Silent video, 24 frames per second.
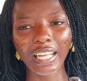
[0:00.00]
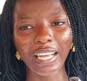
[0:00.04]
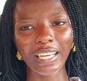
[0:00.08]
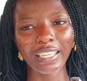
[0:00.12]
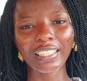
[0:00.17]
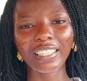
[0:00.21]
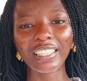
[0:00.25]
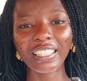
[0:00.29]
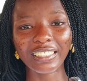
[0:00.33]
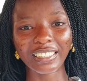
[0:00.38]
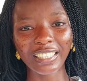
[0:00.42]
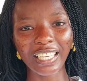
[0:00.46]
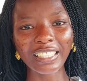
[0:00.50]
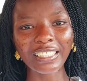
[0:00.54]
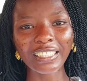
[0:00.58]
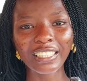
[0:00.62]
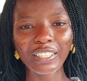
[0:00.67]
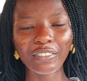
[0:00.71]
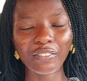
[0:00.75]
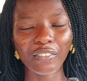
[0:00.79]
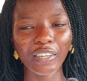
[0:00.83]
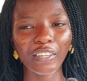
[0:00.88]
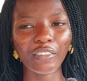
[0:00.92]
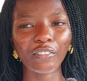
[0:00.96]
Like, it's
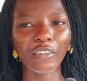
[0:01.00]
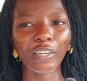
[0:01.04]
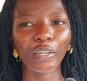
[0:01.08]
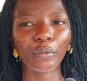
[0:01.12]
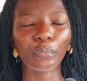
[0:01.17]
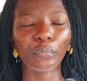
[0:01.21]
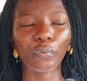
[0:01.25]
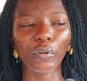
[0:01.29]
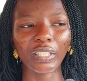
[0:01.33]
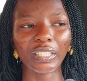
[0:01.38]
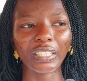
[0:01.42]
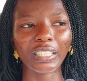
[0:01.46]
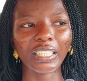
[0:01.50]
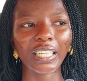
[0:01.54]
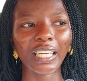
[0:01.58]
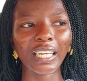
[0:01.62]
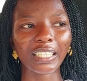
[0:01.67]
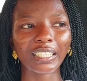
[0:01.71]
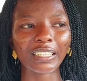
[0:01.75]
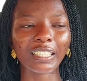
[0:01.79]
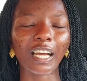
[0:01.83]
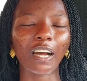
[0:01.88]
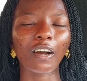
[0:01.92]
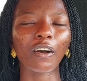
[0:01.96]
actually a very, very pretty
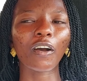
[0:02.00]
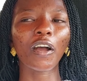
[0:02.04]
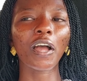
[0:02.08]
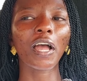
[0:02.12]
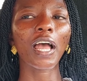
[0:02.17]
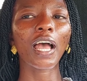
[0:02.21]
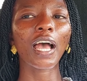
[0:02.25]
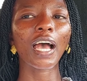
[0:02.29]
hairstyle,